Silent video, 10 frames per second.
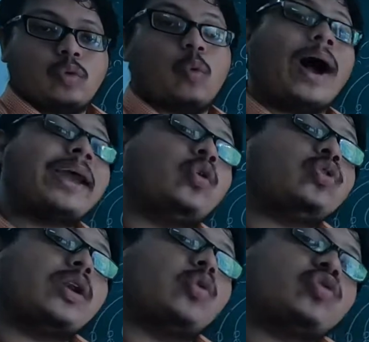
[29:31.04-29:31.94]
Why do
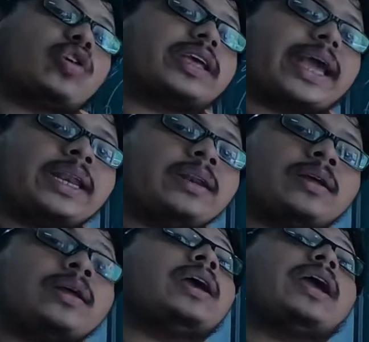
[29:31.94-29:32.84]
they lose or
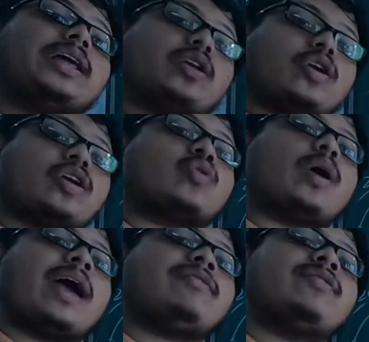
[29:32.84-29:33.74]
gain? In order to
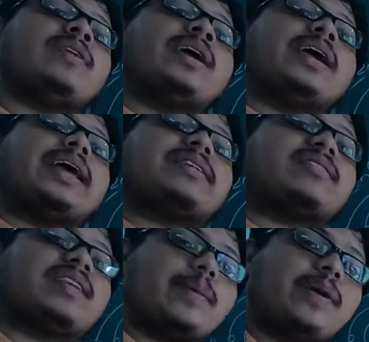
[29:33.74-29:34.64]
have a
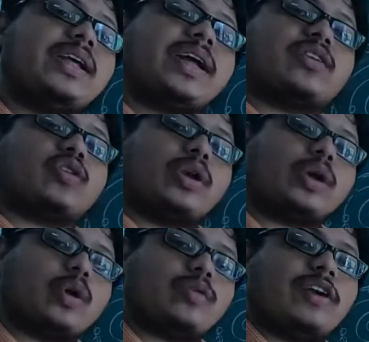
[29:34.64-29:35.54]
stable
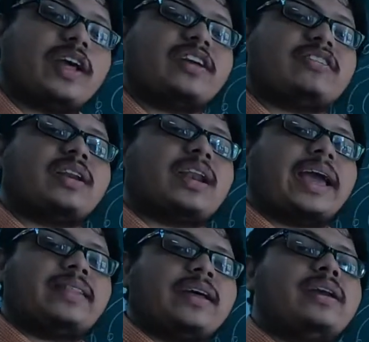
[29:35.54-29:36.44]
electronic configuration
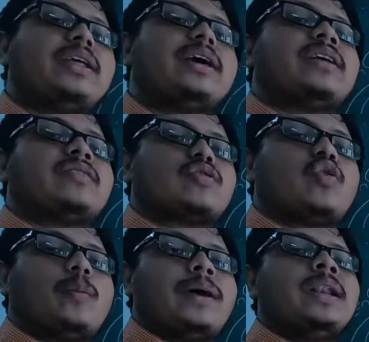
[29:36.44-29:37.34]
like their nearest
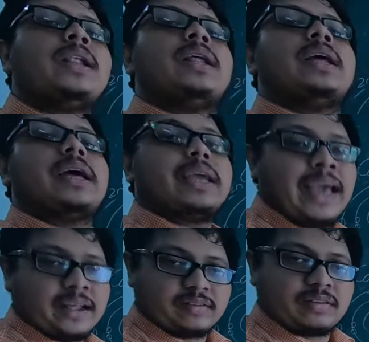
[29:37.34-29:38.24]
noble
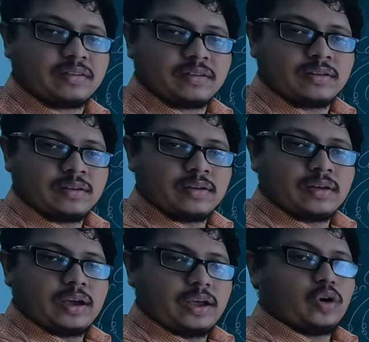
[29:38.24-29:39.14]
gas,
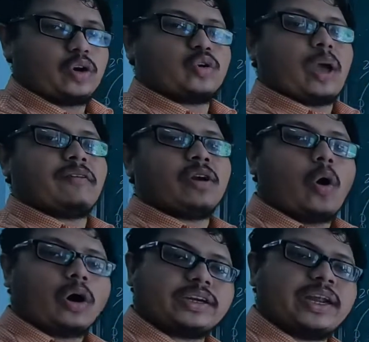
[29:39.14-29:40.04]
in order to have an
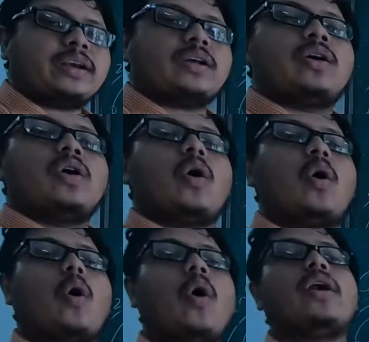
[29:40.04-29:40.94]

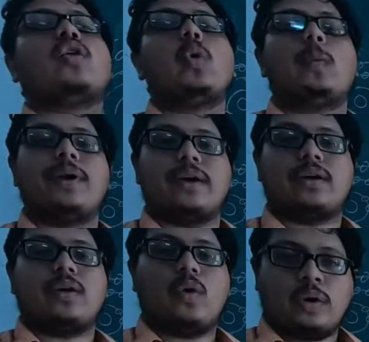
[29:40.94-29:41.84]
octet or a
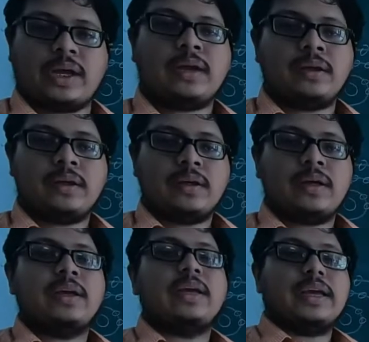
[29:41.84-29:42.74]
duplet.
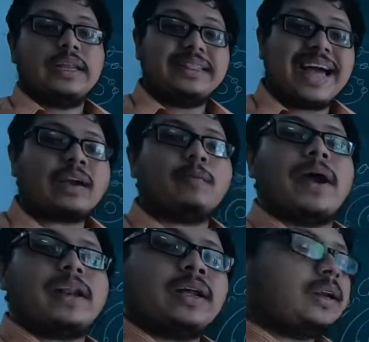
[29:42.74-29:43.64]
Okay, in that
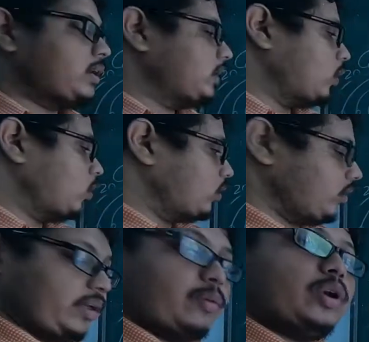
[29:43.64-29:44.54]

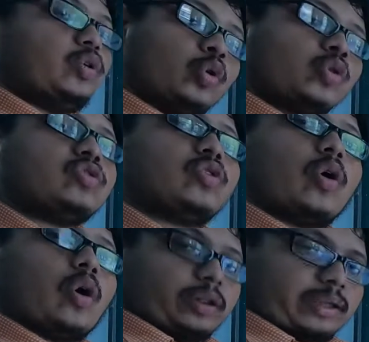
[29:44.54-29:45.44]
manner they will
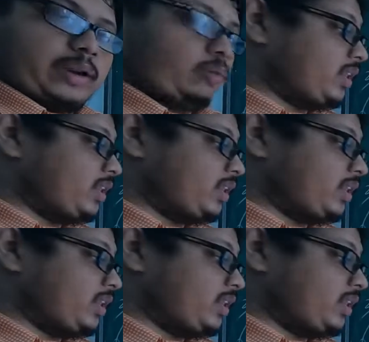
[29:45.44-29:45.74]
lose or gain.